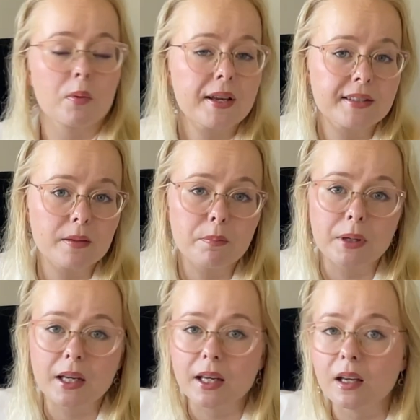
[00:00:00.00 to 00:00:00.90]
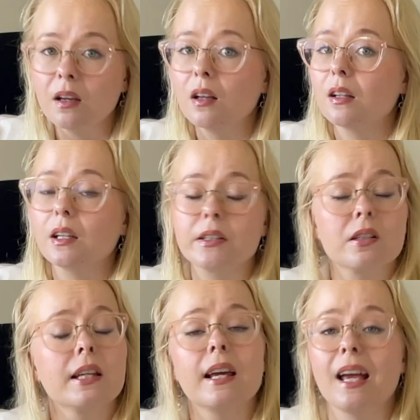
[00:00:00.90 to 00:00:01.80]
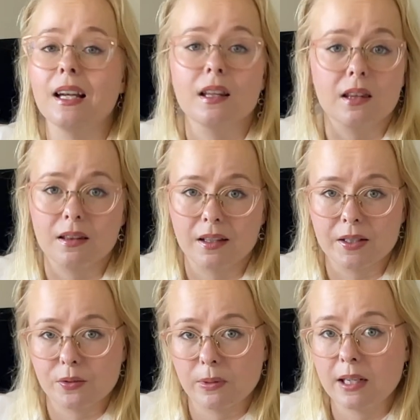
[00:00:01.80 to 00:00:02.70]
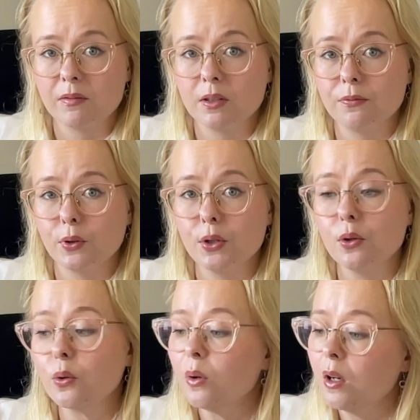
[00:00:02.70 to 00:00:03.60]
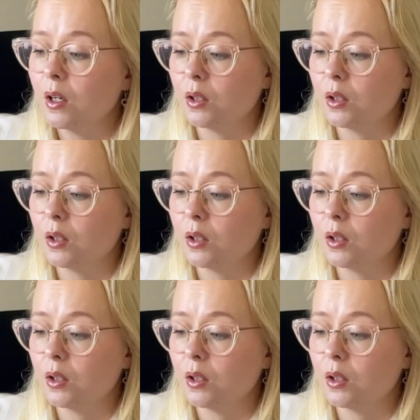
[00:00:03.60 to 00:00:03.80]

recipe, literally anything that is relevant for you,